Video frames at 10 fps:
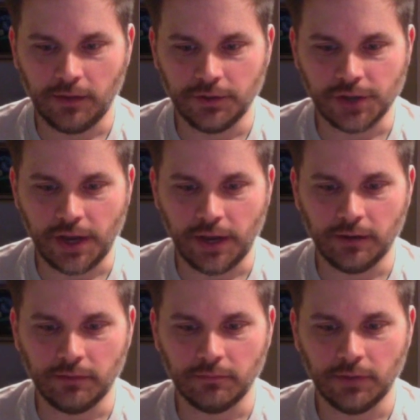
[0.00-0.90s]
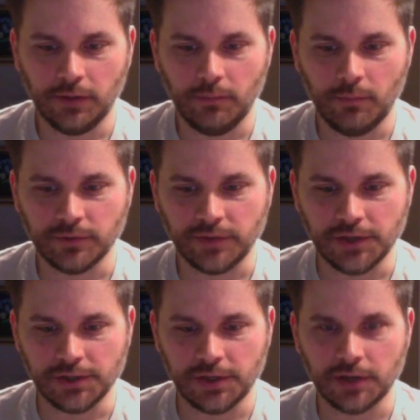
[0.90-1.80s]
and China and, and, most
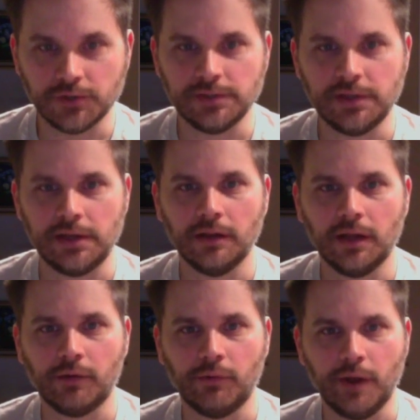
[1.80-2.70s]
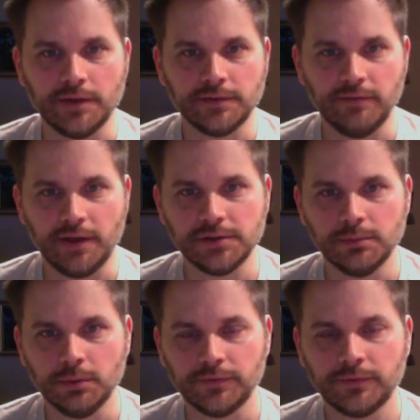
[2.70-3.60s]
Asian countries. They eat a lot of rice and
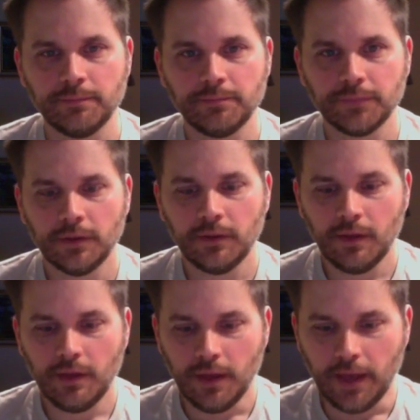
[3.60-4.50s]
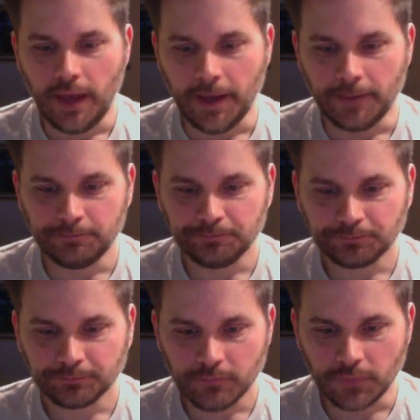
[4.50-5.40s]
vegetables, and
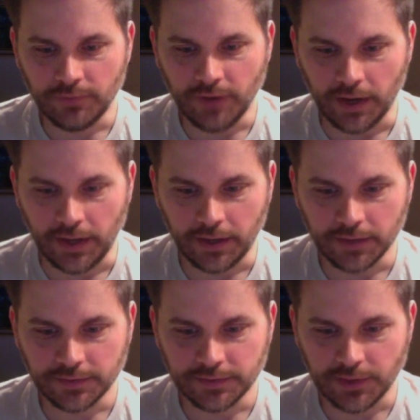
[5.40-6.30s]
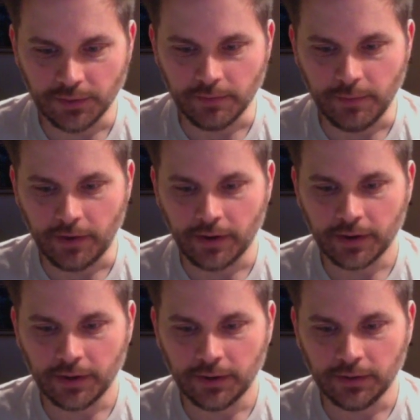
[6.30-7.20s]
you've got Incas in South
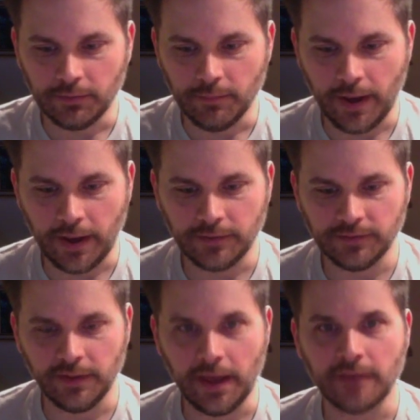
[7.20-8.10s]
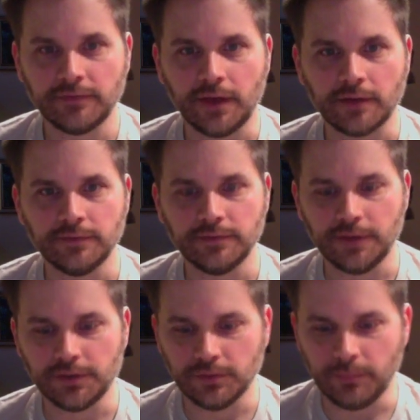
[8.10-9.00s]
America and Mayans and the Aztecs in
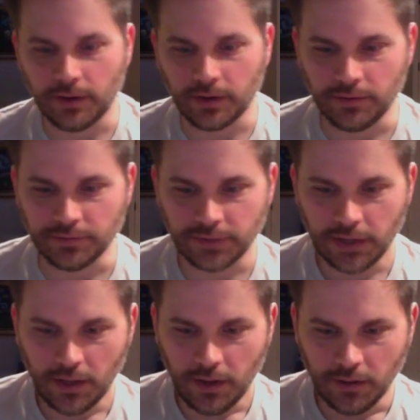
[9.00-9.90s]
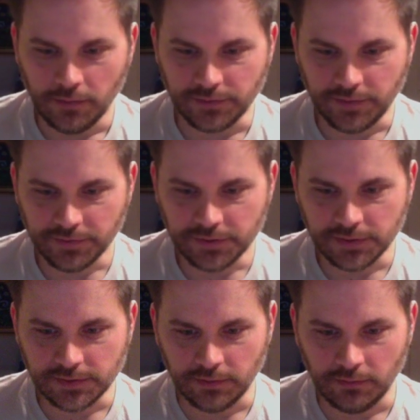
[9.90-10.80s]
Central America. There's there's
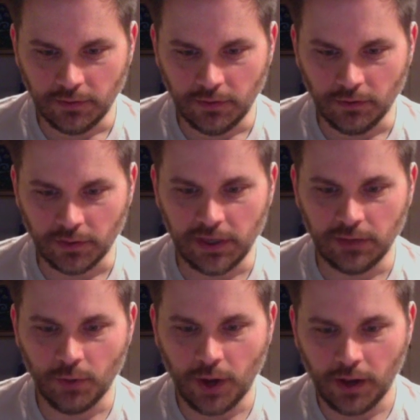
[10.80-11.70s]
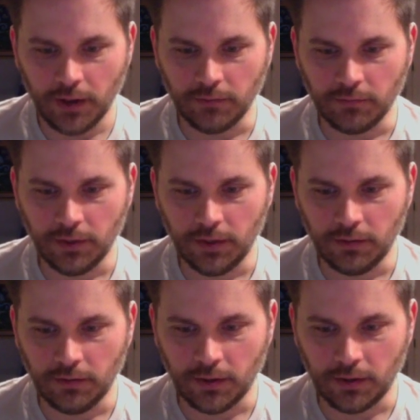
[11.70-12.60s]
differences in you know quinoa and
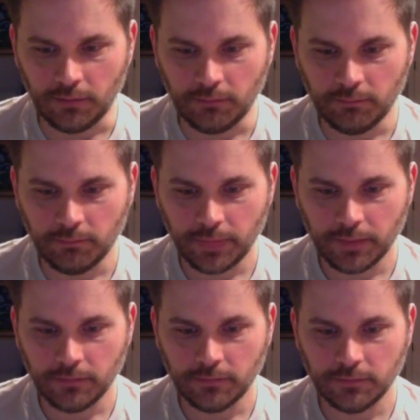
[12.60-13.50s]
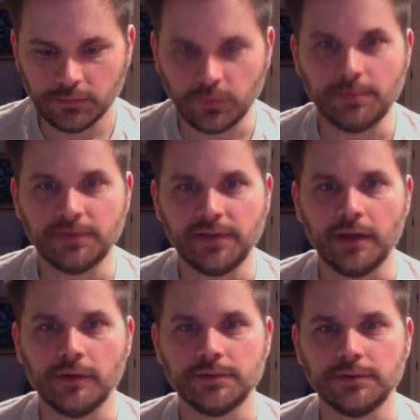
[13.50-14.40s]
and uh, sweet
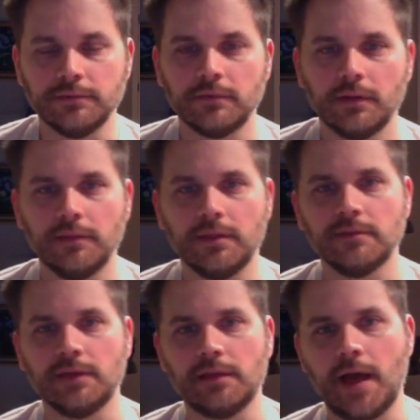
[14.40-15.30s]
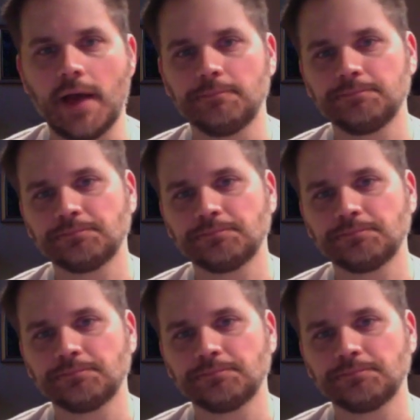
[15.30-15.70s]
potatoes and, and things like that.